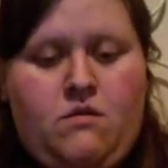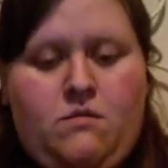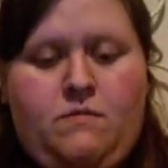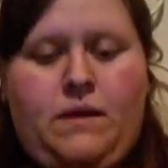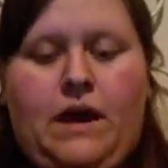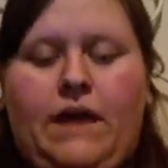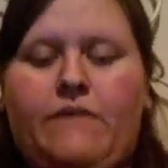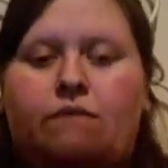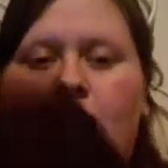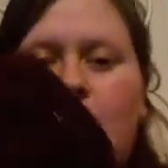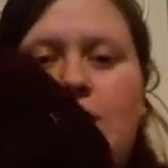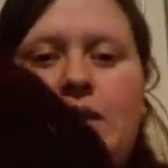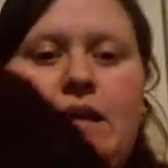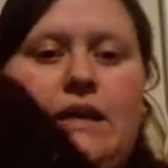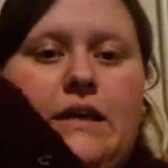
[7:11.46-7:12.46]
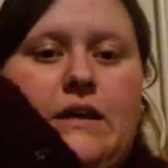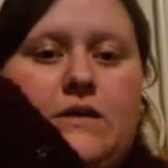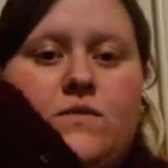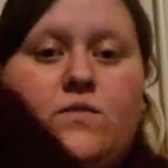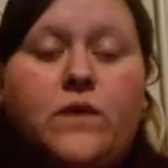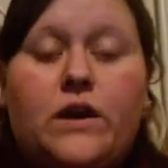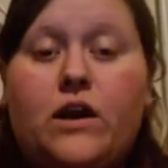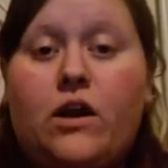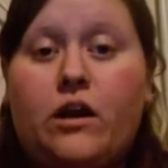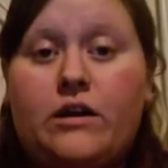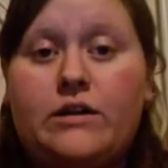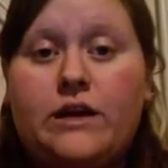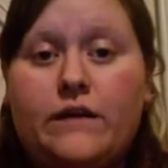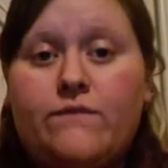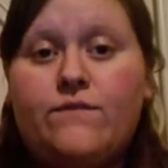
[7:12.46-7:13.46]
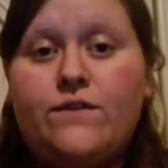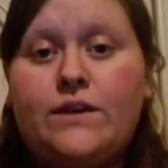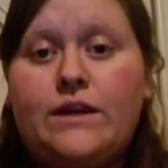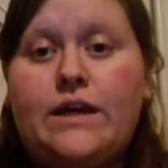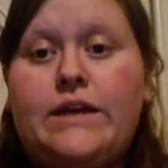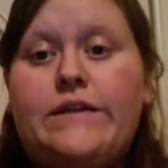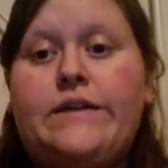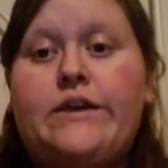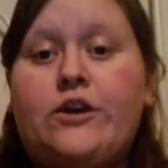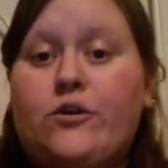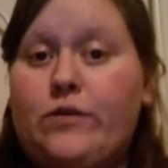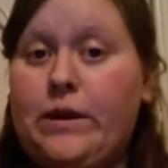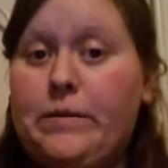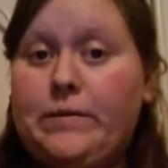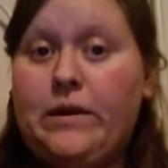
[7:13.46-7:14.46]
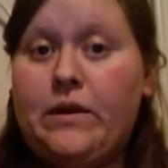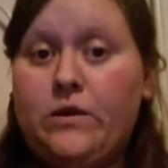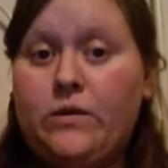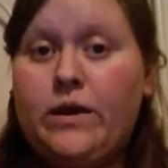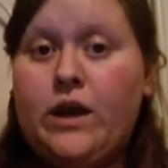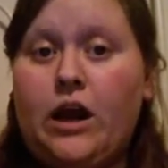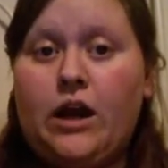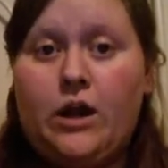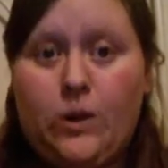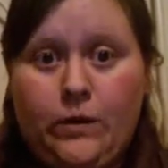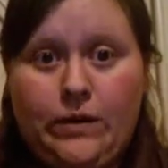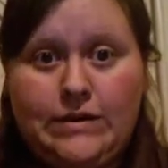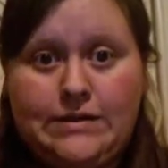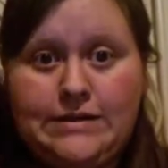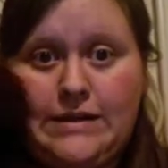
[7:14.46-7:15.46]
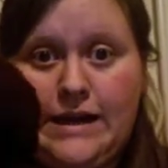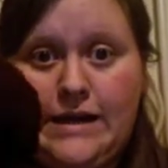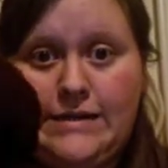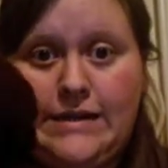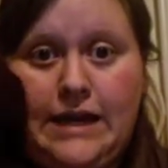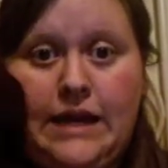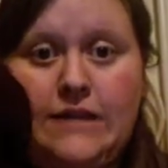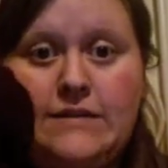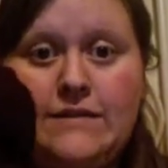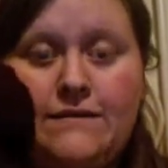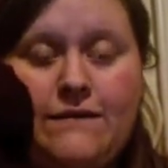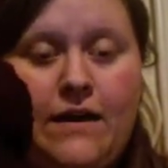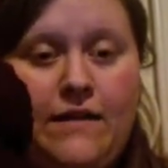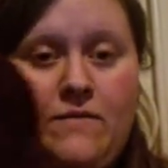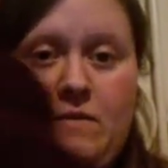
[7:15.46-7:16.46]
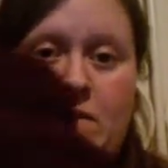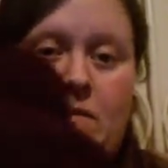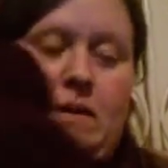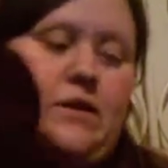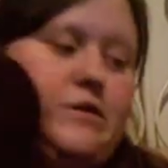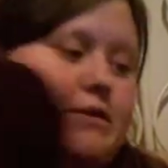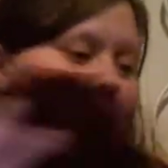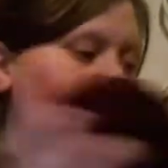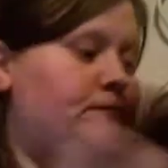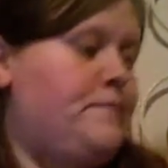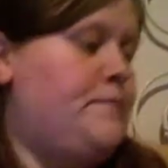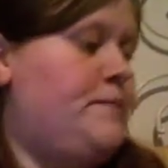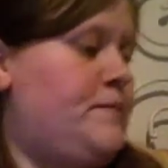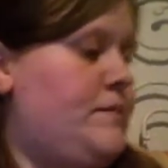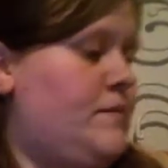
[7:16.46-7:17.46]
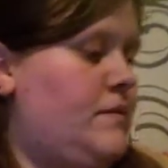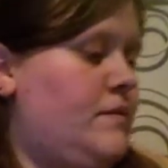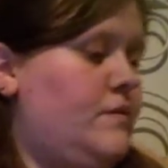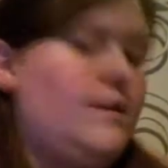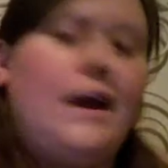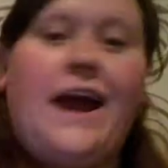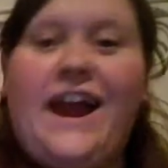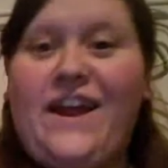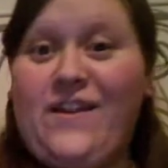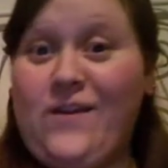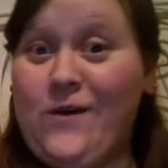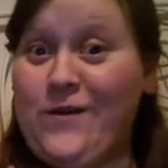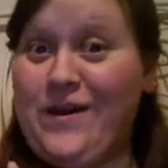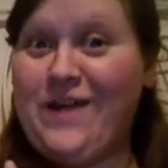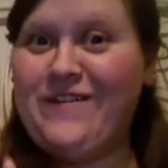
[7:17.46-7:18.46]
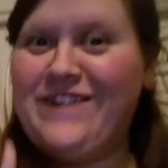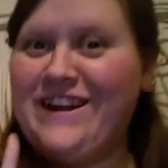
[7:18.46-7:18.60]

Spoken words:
But yeah, this is Red Heart Comfort in the grape colorway on US size 8, 5 millimeters. I know that one.